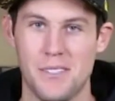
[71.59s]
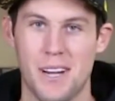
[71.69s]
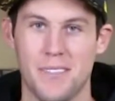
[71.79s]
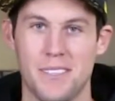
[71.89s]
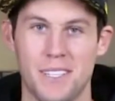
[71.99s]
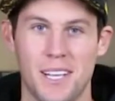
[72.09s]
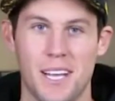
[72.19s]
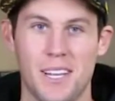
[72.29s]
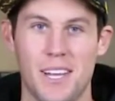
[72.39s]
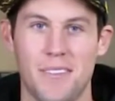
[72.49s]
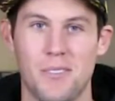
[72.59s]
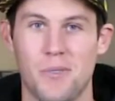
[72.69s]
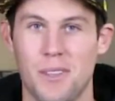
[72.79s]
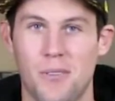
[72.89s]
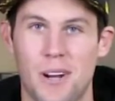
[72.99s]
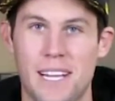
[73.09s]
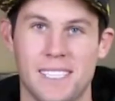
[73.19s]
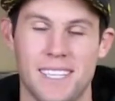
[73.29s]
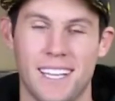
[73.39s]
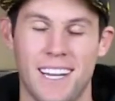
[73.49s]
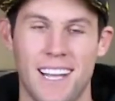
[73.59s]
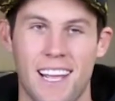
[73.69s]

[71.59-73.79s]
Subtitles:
you have to win the race, and